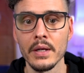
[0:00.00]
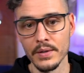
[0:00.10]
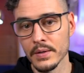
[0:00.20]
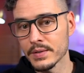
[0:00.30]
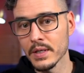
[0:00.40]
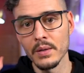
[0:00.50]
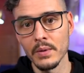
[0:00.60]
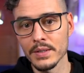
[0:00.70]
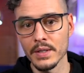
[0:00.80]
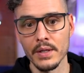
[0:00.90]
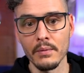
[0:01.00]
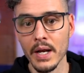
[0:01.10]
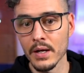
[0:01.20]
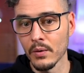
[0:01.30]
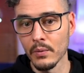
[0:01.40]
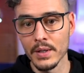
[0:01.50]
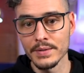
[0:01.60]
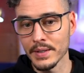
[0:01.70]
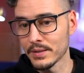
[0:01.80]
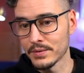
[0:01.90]
You can see the ones on the right are
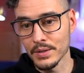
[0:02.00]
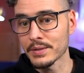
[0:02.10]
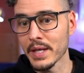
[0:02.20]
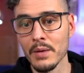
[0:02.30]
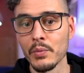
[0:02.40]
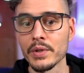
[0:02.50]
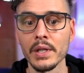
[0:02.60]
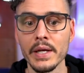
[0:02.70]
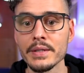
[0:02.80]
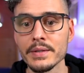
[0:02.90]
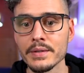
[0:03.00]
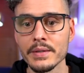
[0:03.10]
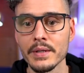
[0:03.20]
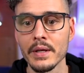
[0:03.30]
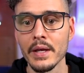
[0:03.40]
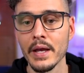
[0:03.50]
ones that just came with lists,